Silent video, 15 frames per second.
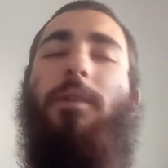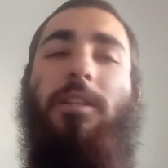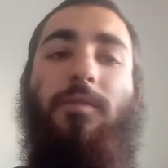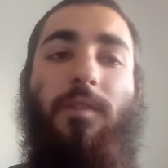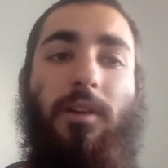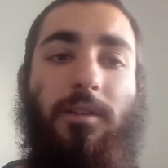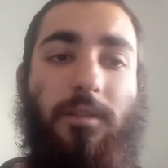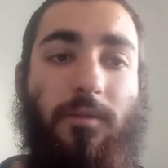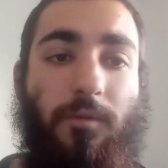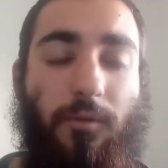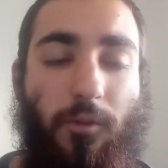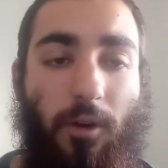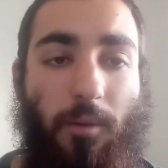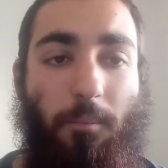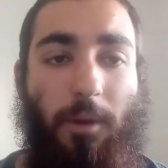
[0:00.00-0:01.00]
mitzvahs
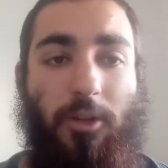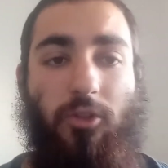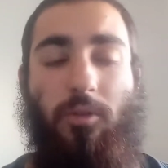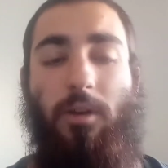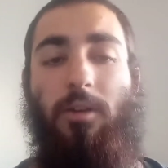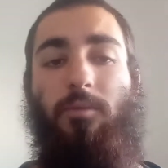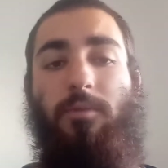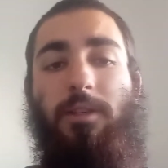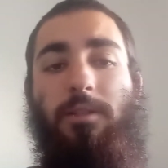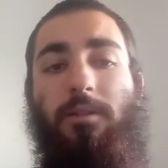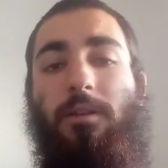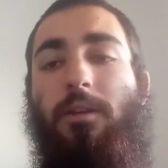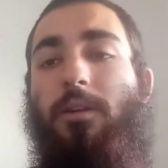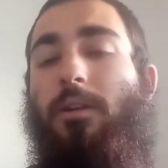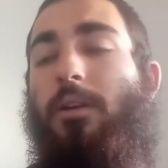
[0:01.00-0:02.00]
for a much greater
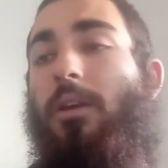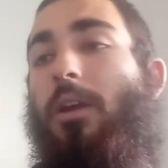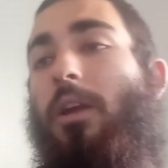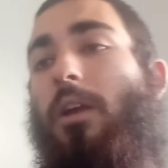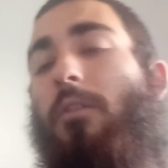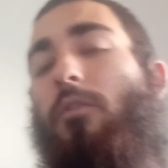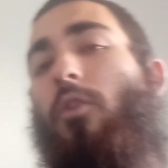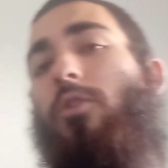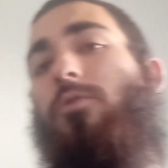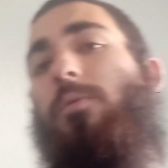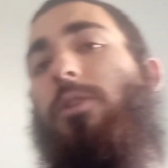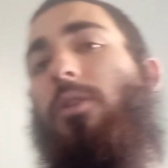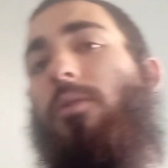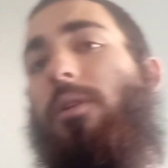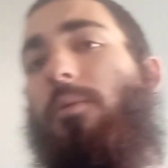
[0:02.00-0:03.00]
reason. Of course, we
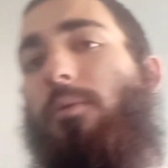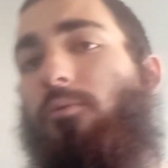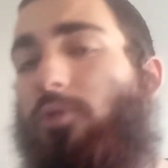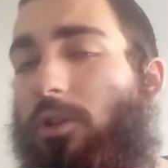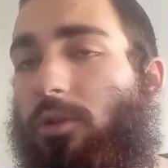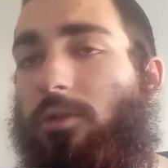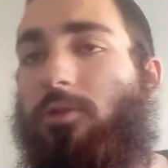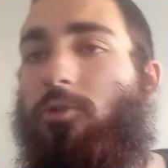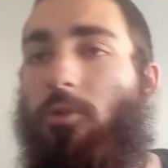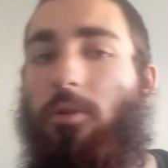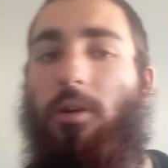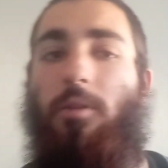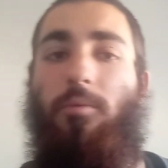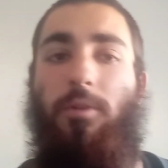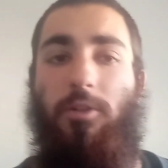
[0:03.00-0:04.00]
know that when we learn
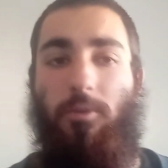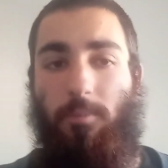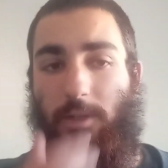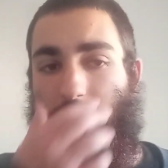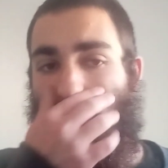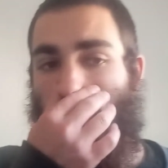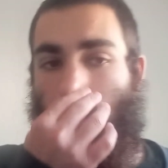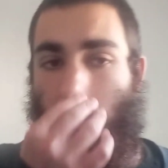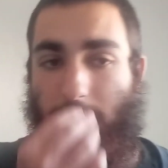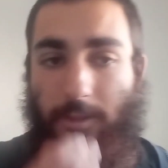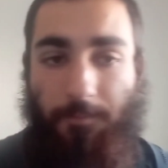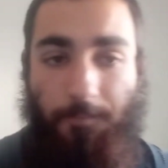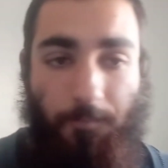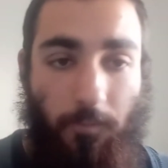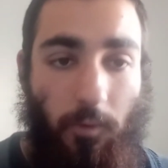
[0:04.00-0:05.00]
Torah and we do
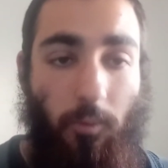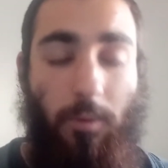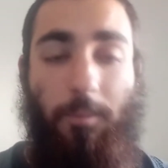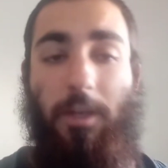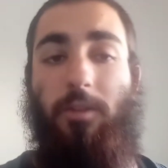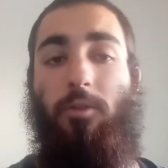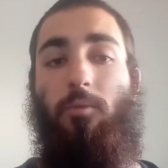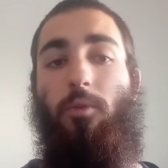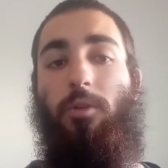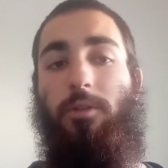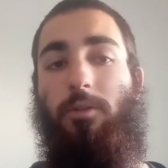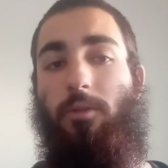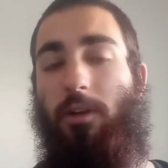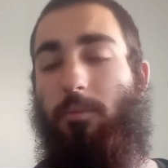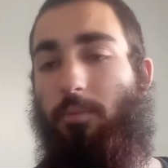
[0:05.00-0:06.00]
mitzvahs, we make the world a
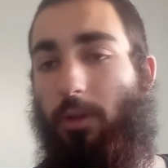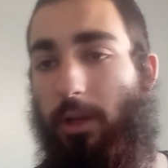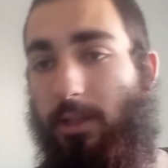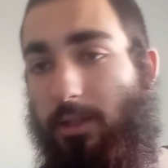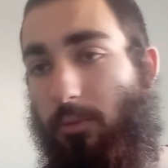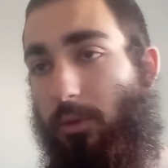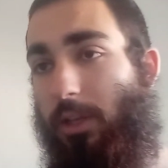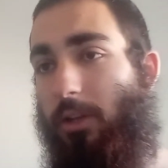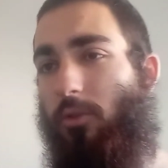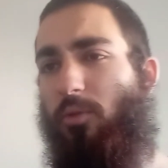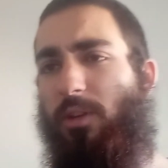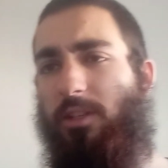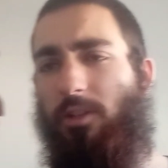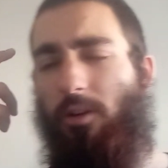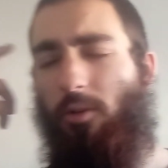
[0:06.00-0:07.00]
greater place and we
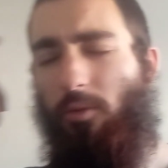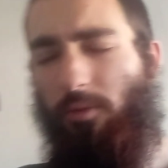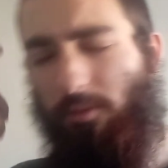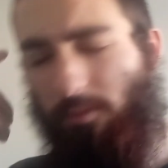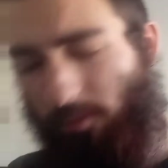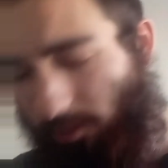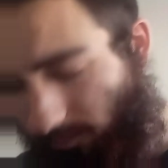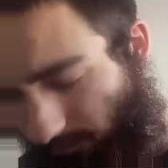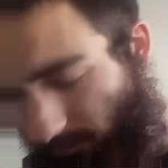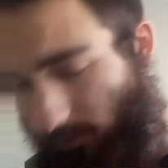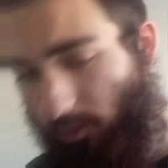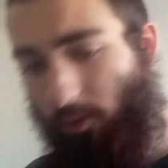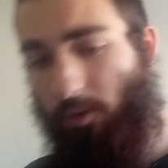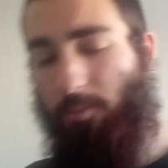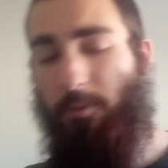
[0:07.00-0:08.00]
increase our own
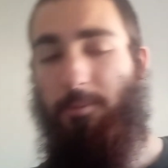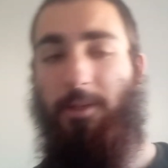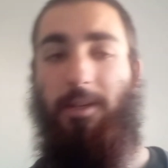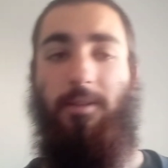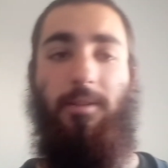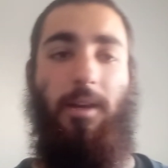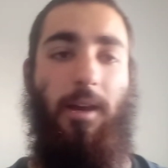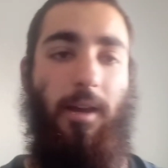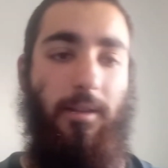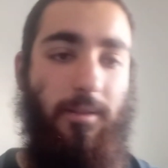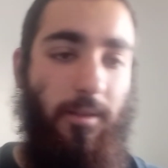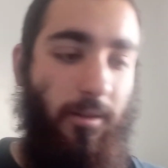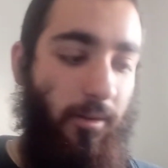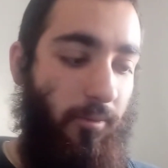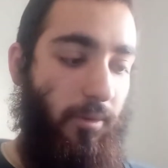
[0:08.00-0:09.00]
chokhmah bina das
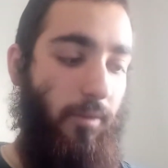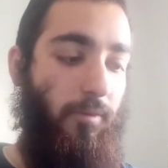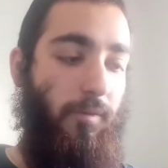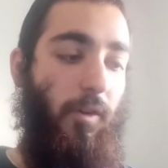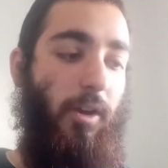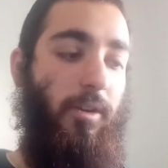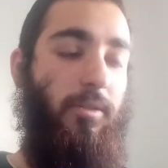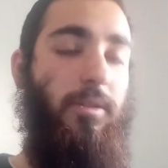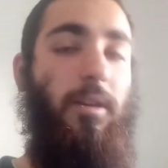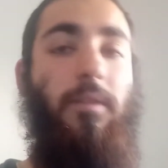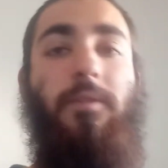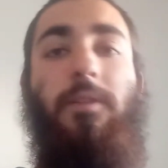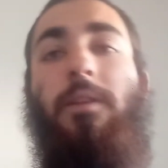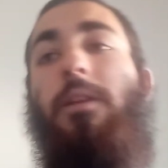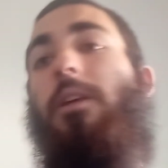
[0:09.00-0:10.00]
and we refine
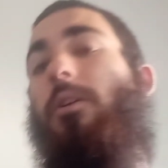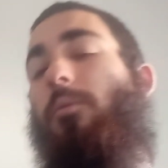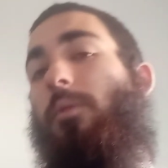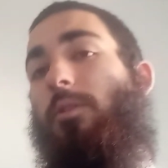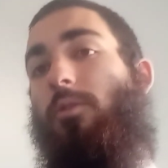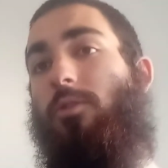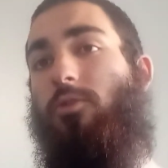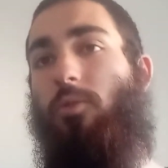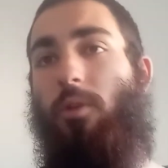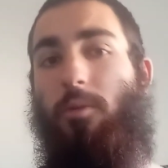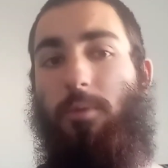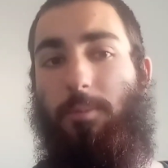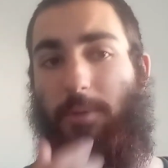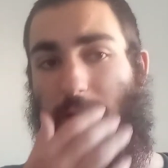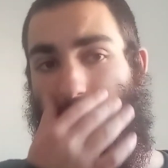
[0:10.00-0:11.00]
ourselves. When we learn Torah,
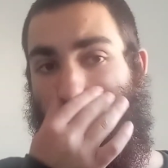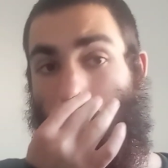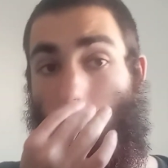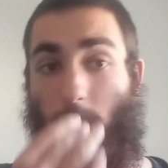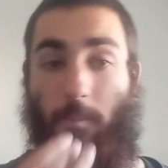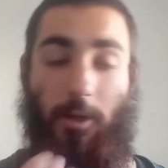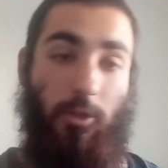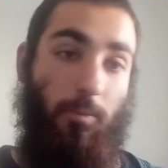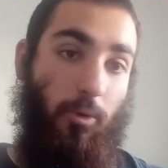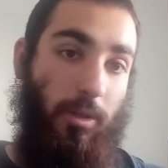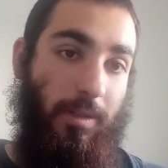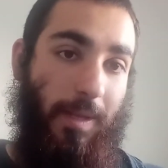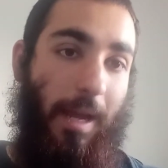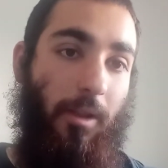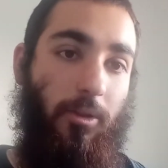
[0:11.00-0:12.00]
we become much more
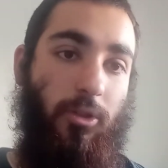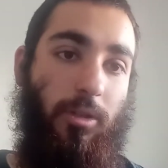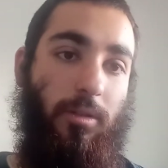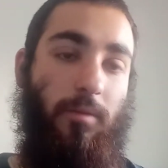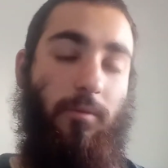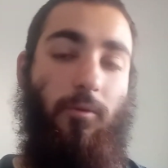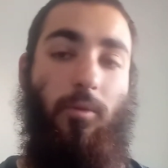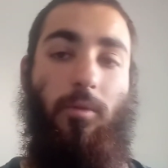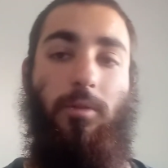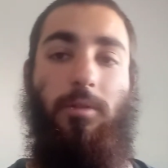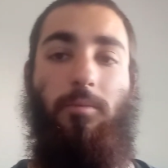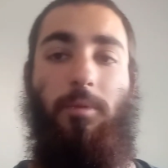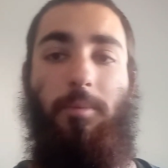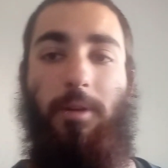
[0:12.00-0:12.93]
intelligent, of course, and we